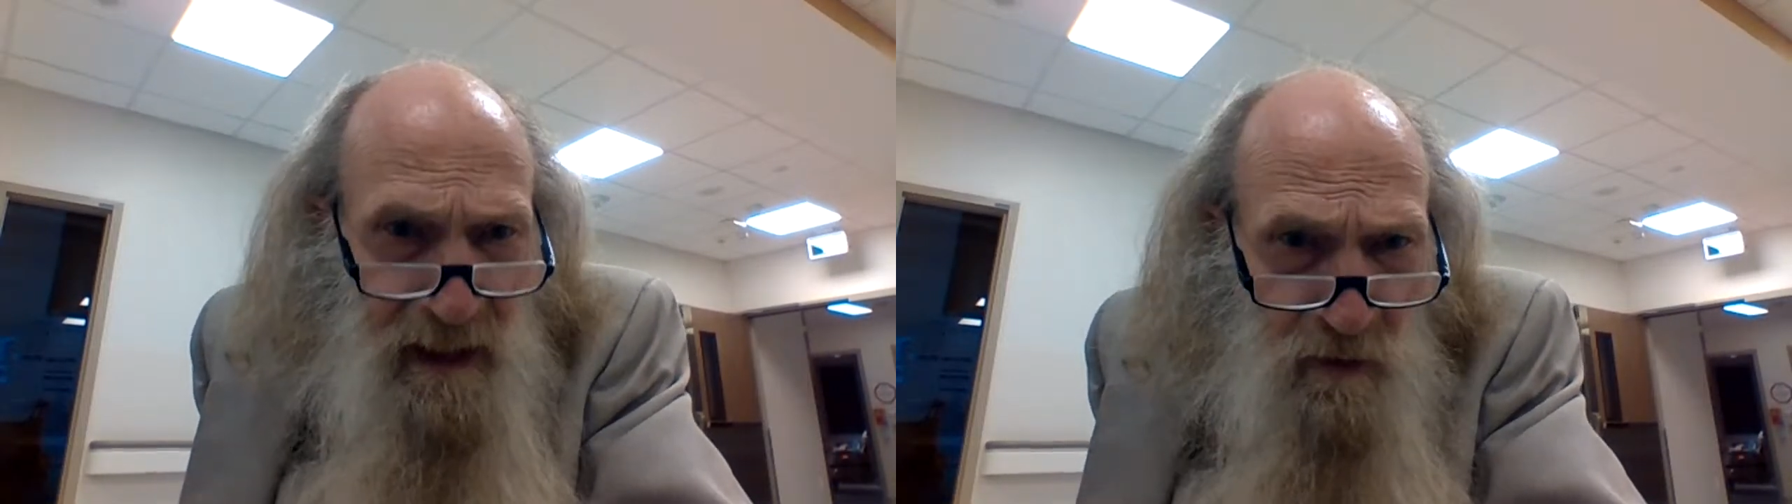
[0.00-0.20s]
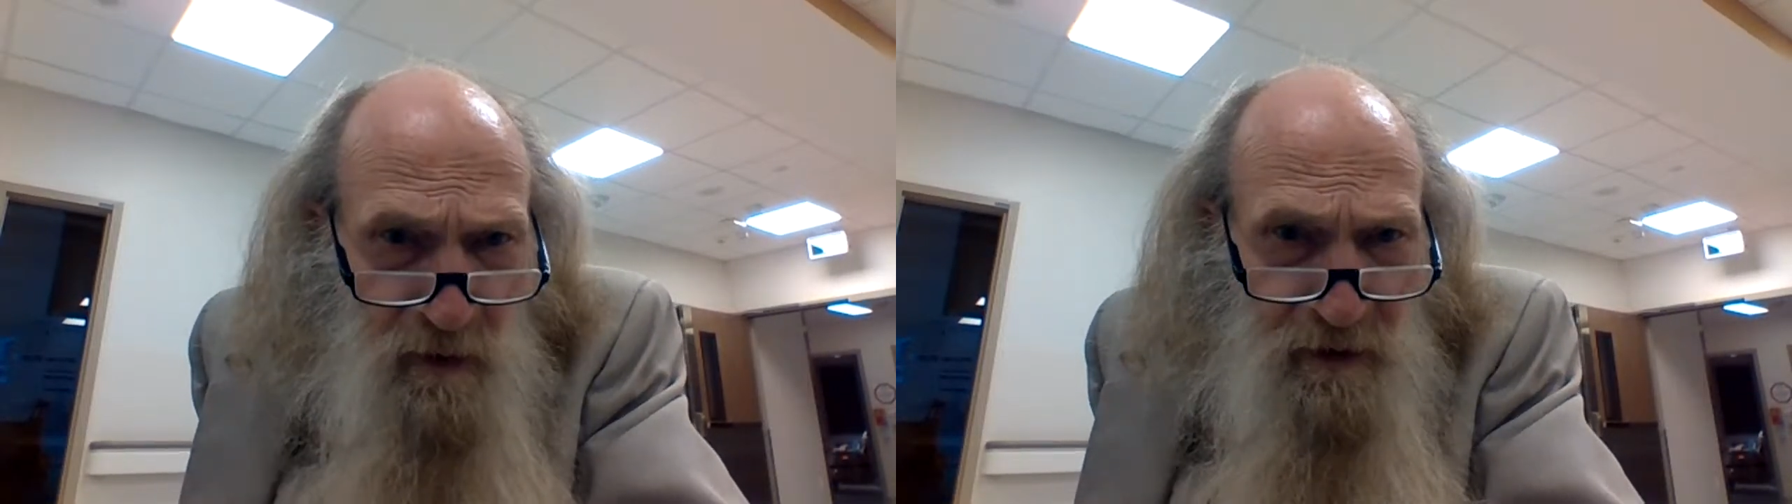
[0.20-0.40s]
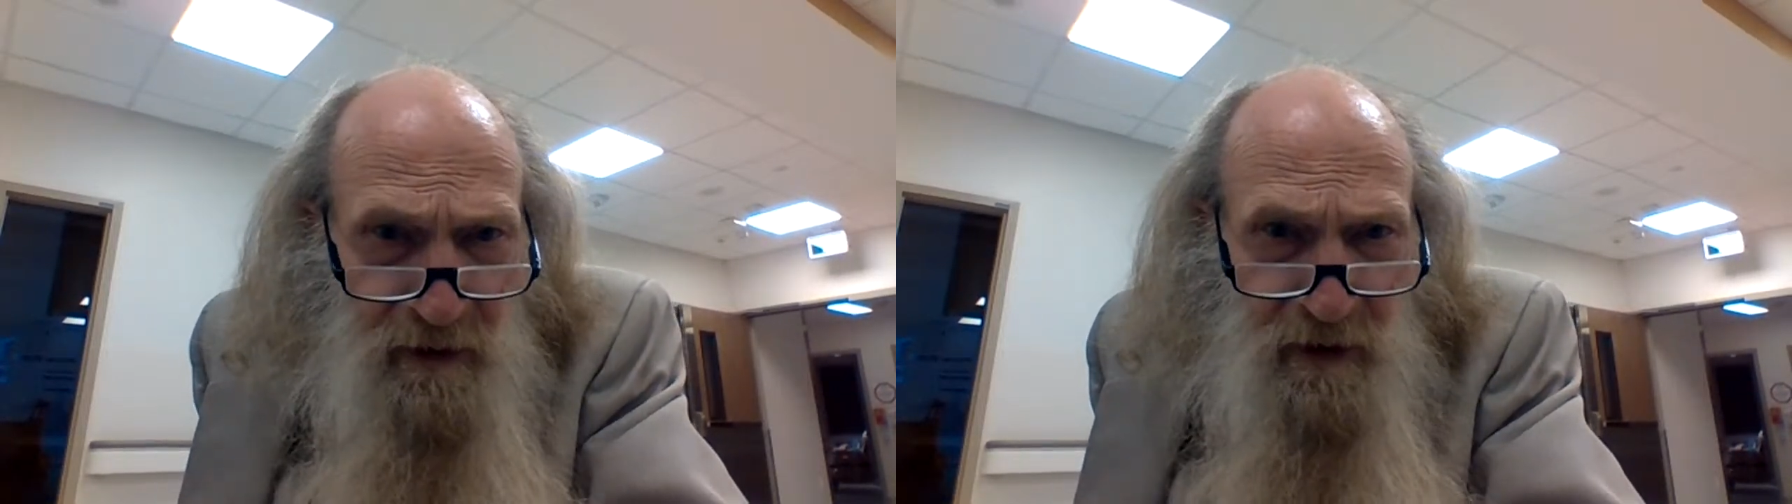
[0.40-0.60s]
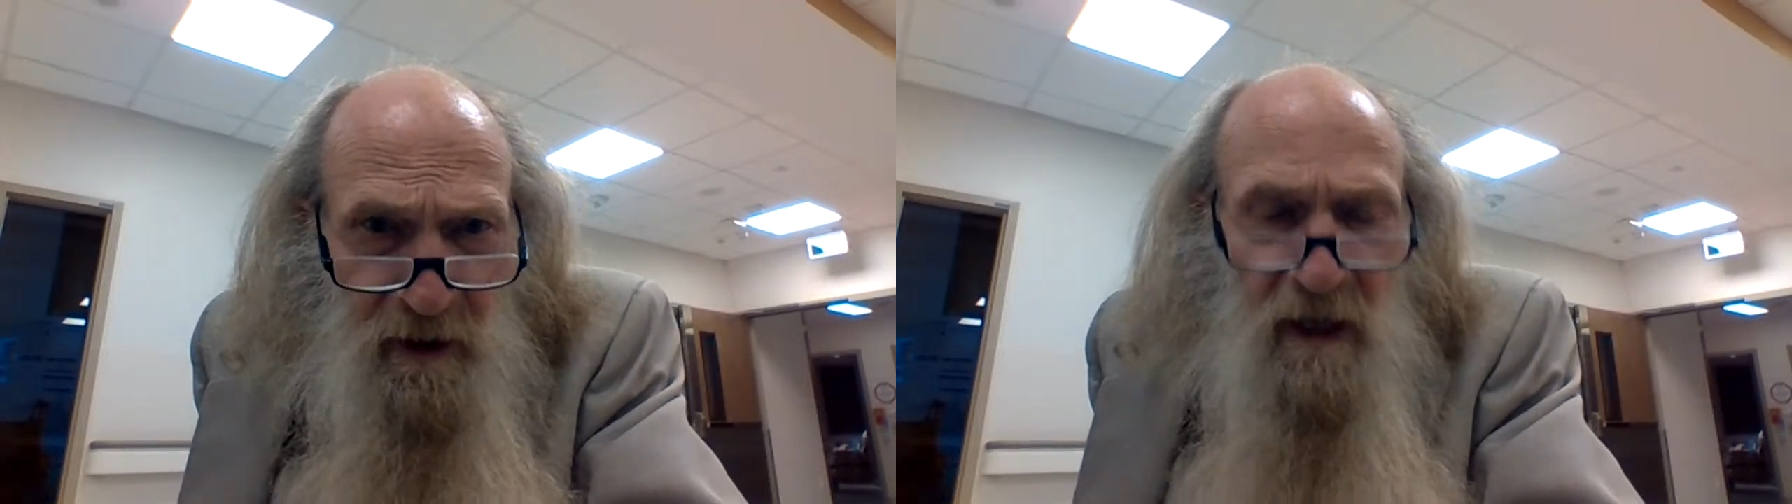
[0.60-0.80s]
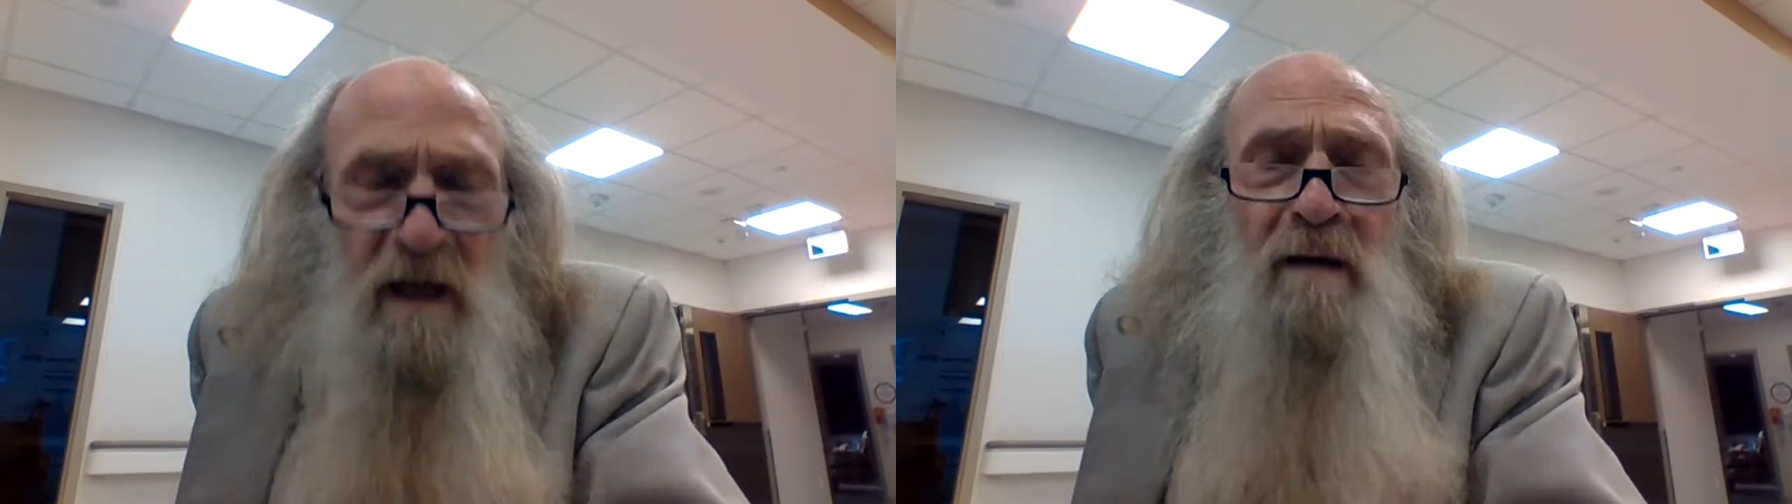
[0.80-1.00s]
anywhere in
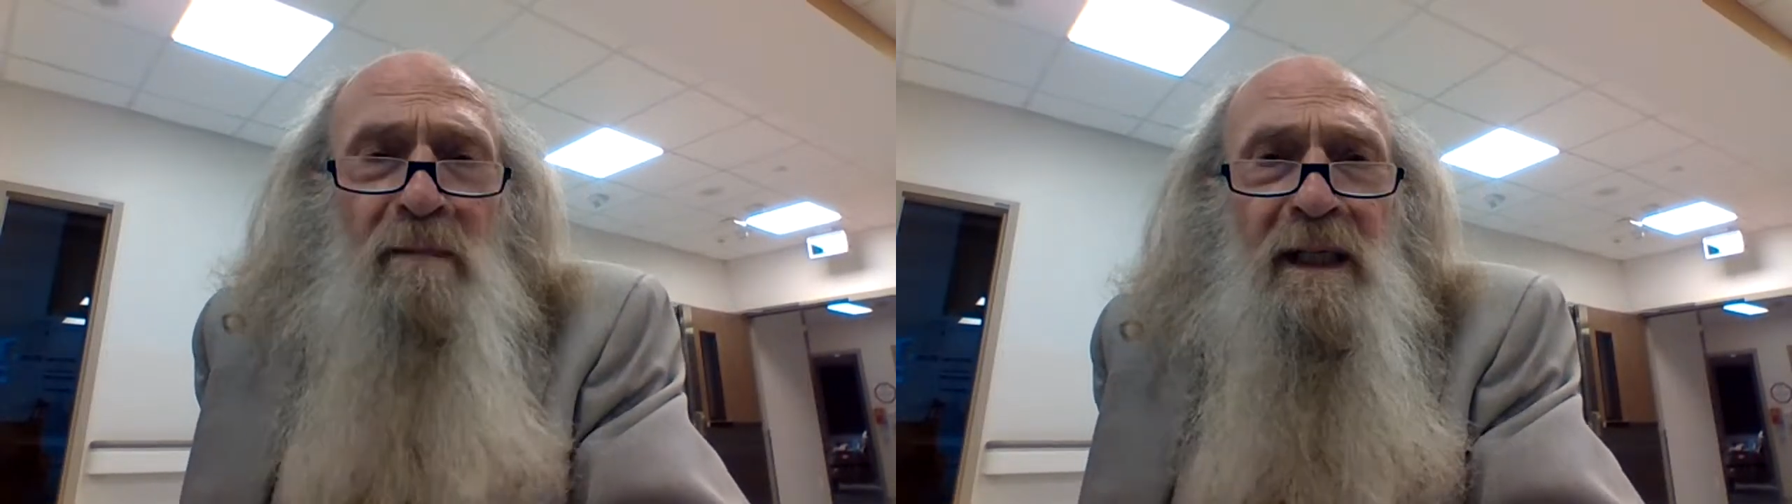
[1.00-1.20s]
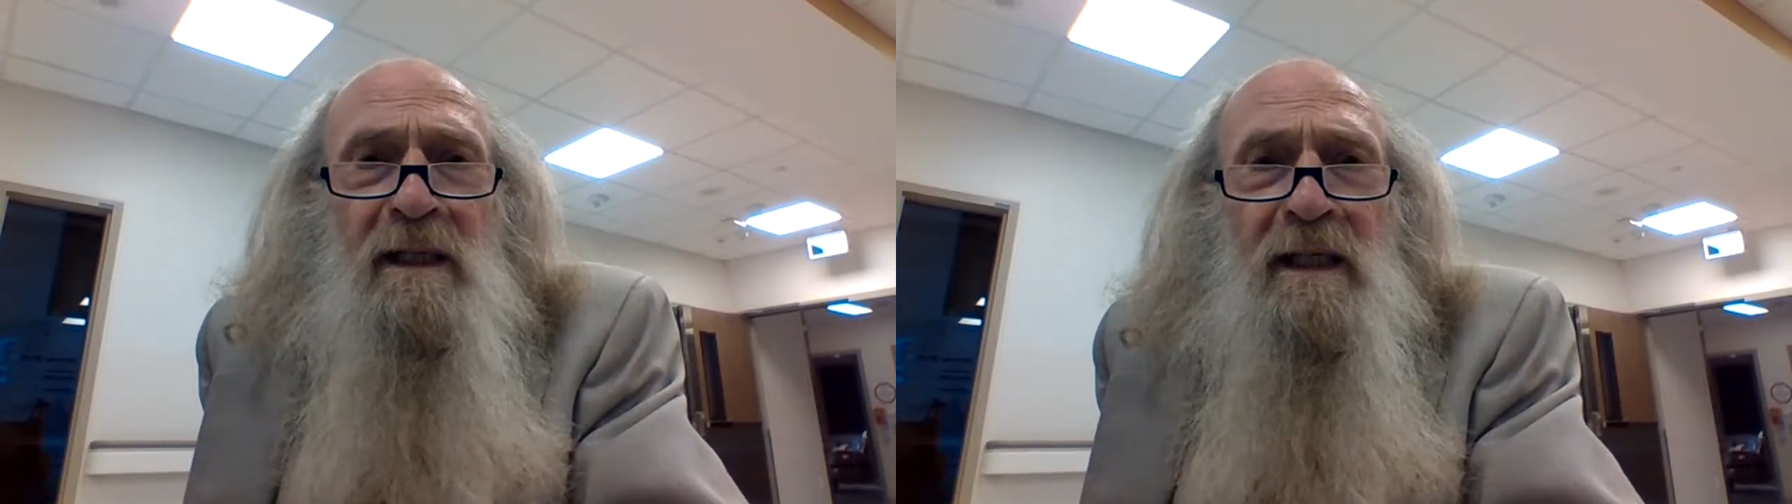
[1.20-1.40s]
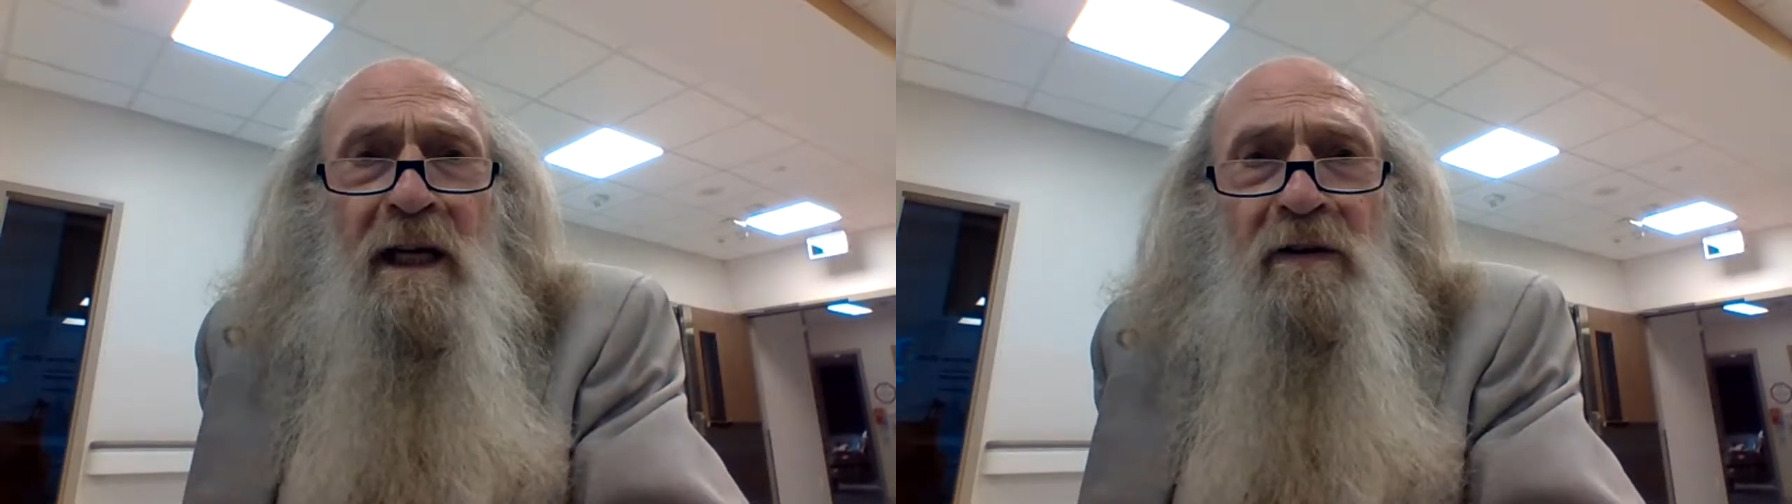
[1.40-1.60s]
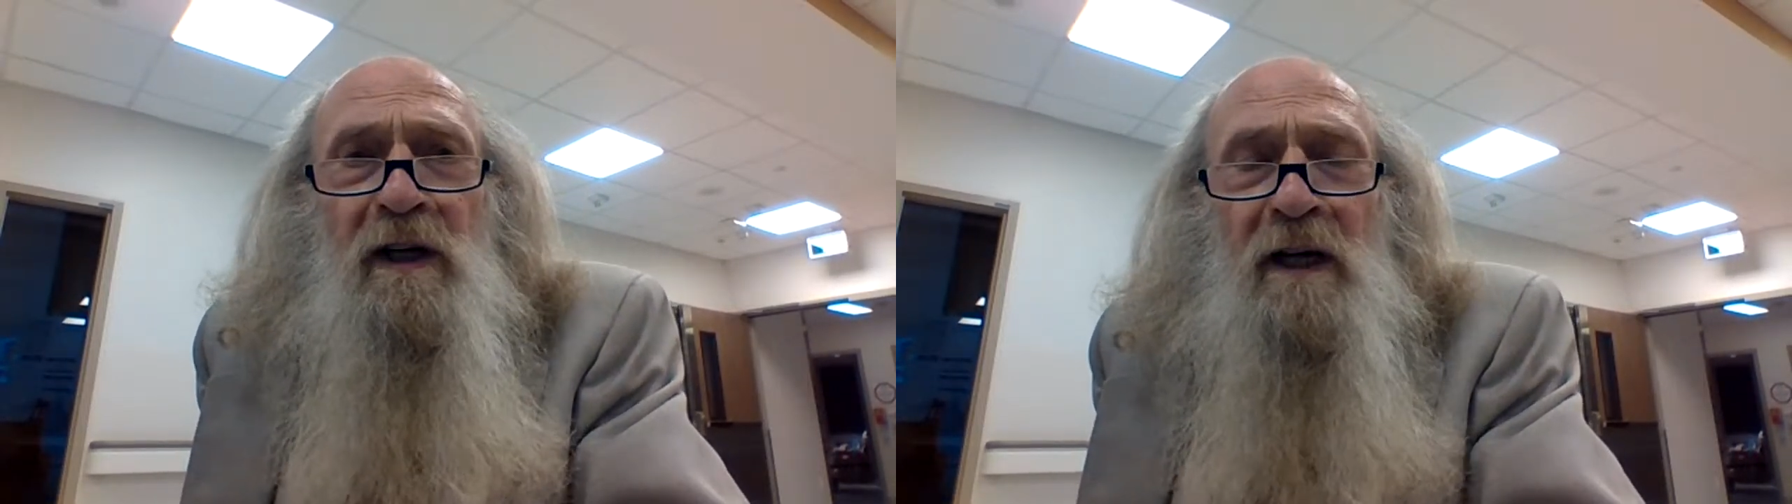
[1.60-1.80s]
there, but in other